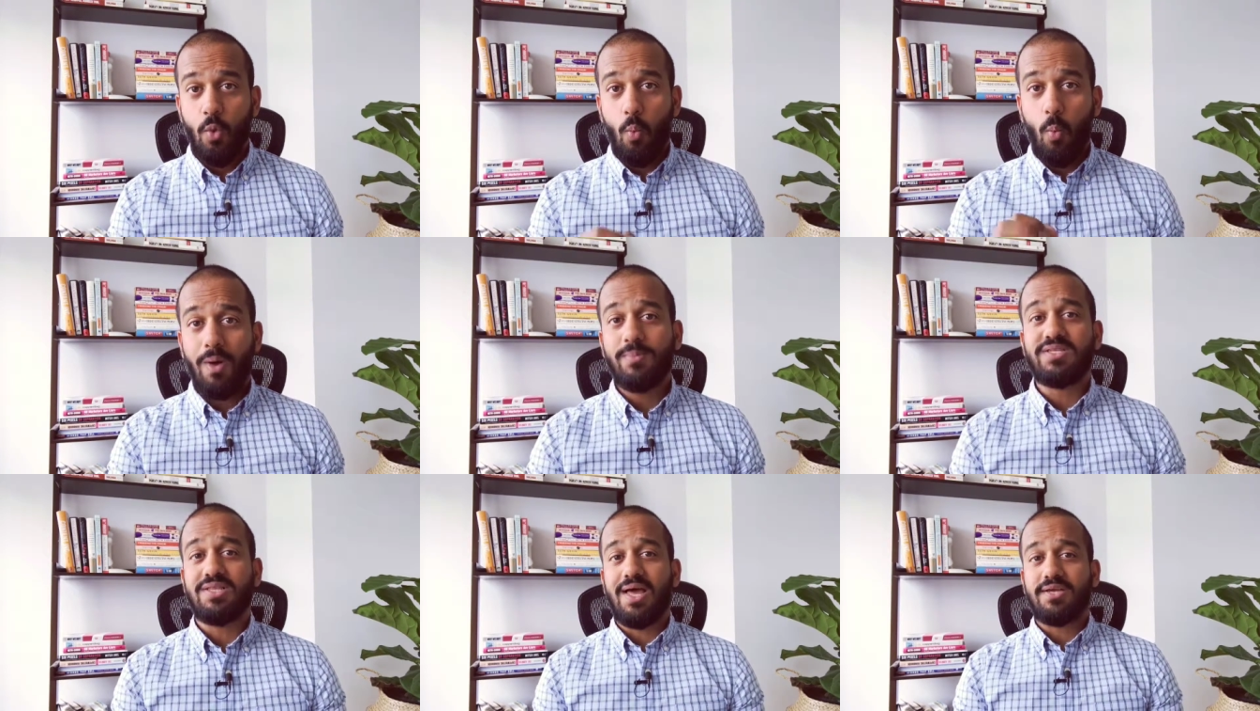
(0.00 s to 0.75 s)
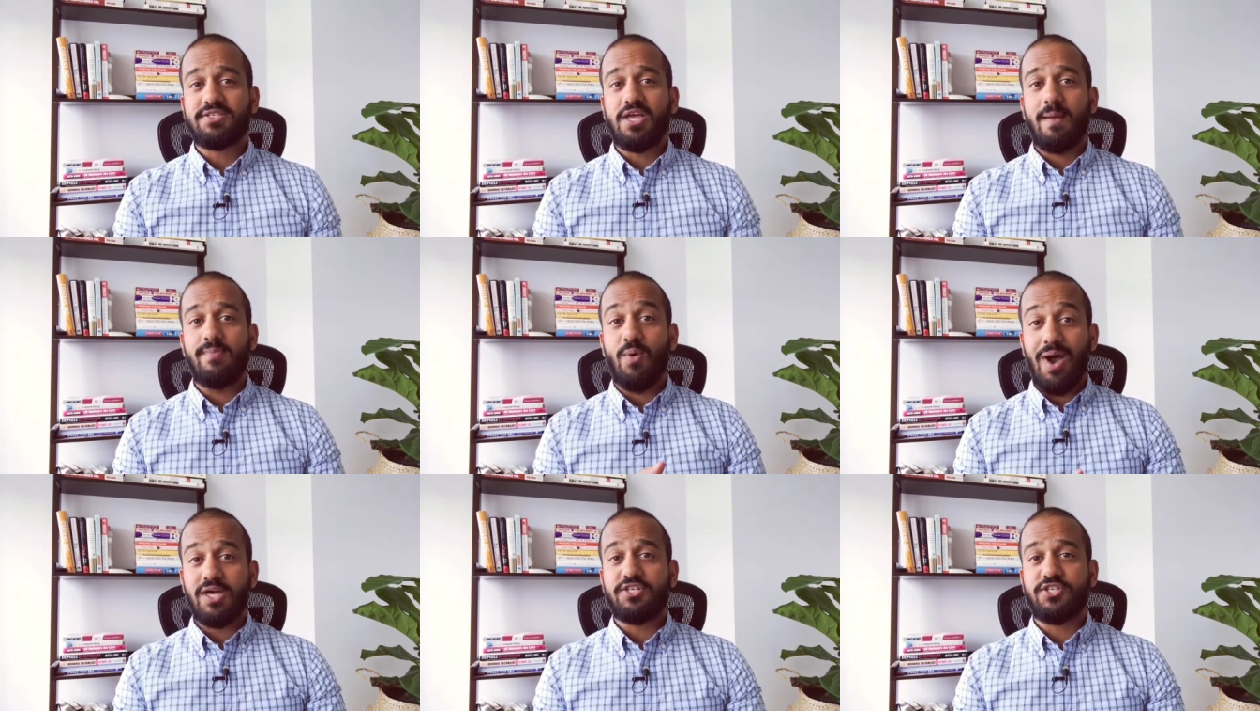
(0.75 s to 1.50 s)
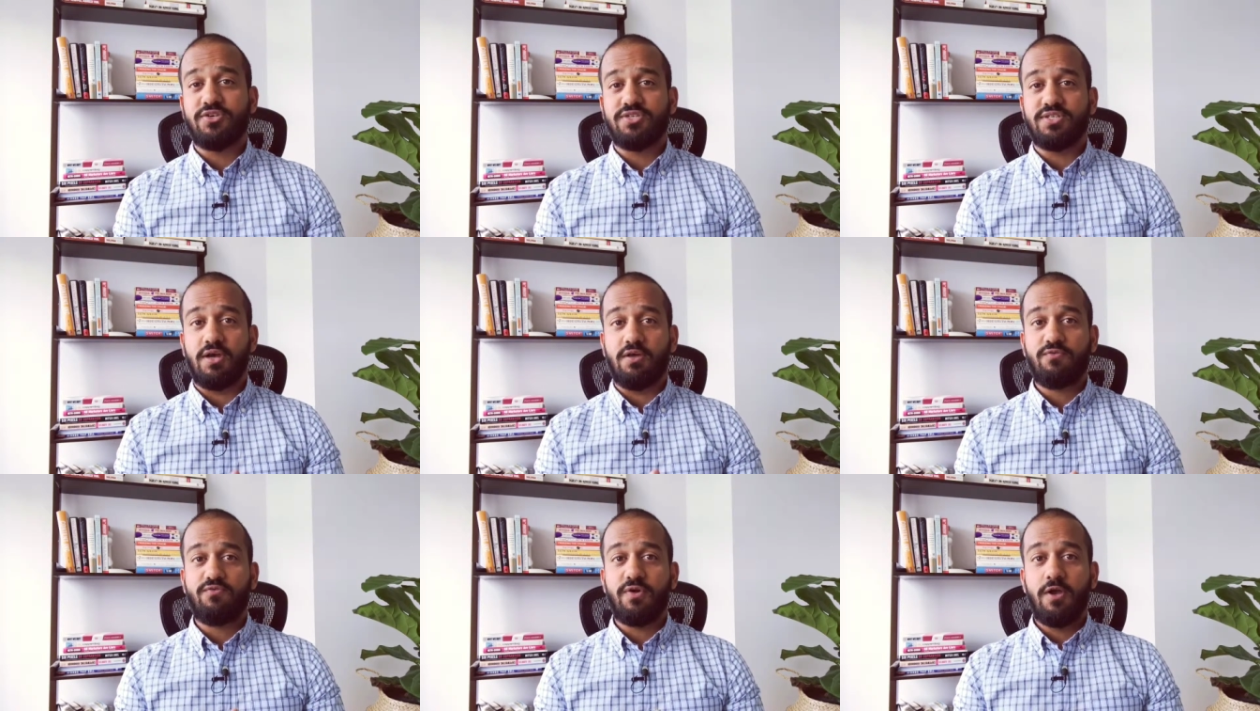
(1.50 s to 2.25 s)
When was the last time you asked
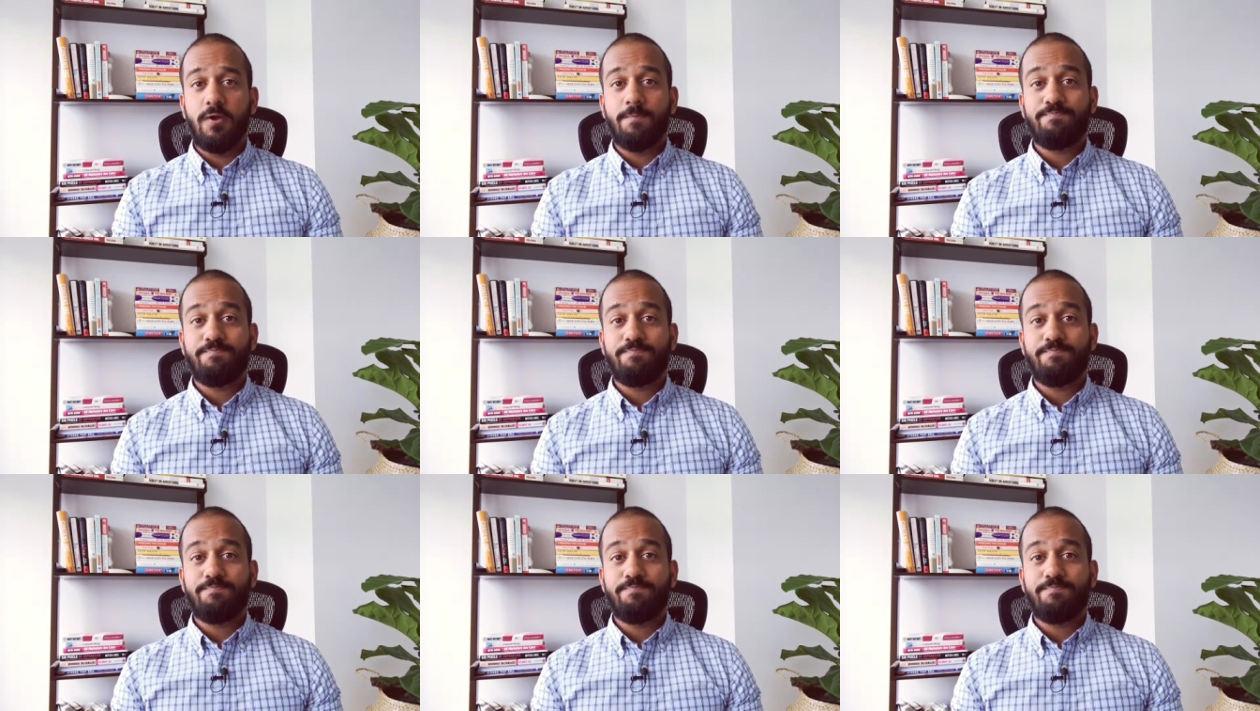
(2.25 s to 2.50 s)
yourself,